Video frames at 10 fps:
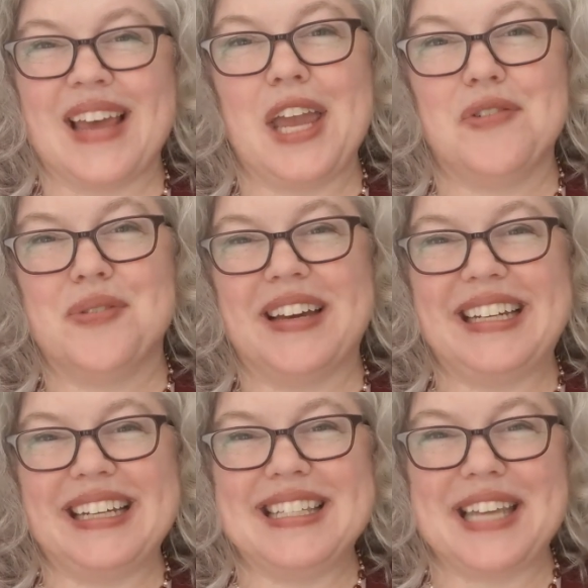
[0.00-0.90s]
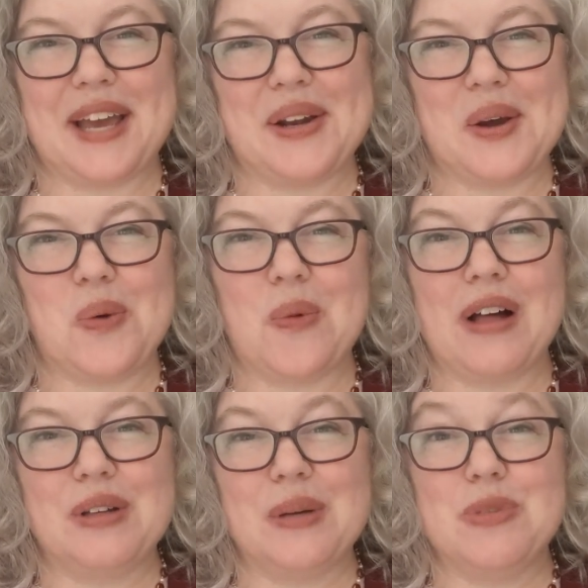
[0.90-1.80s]
Hey everybody, it's Anna.
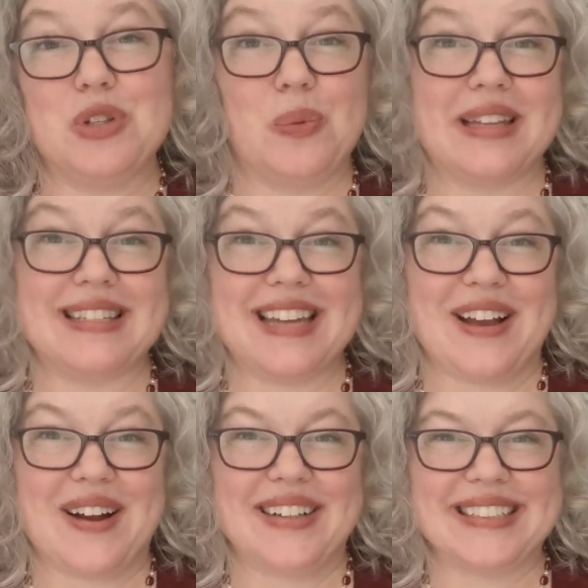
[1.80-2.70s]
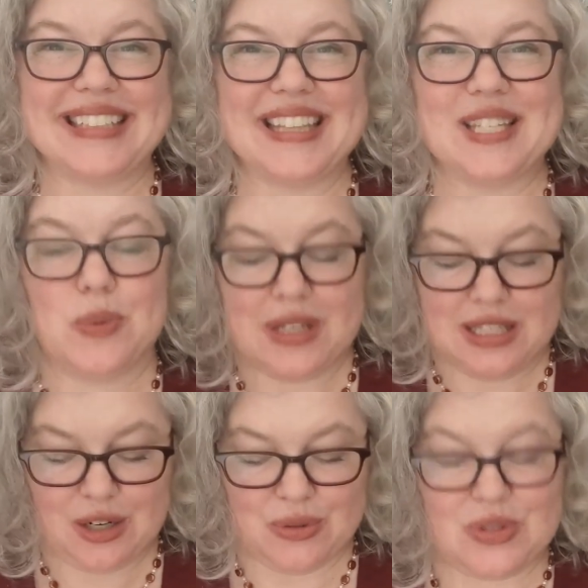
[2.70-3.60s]
Welcome to the Wednesday card in this
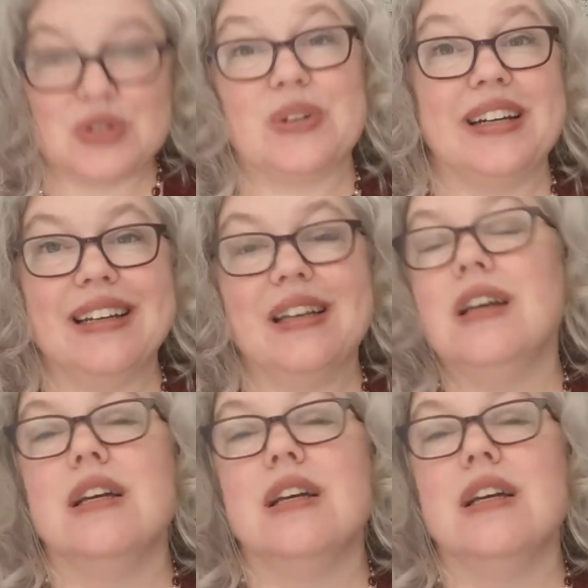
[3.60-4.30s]
week's tarot story.